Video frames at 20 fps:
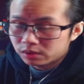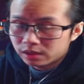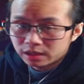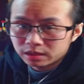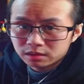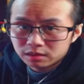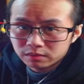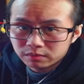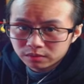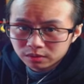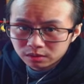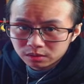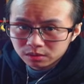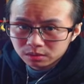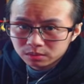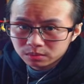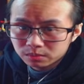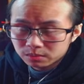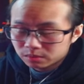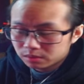liked the video
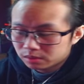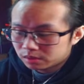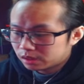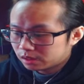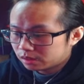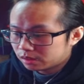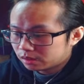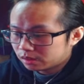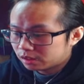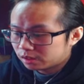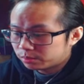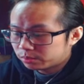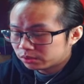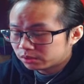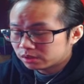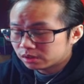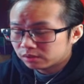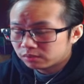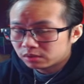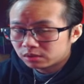I'd
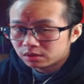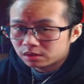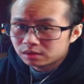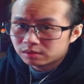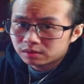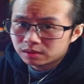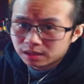appreciate if you could leave a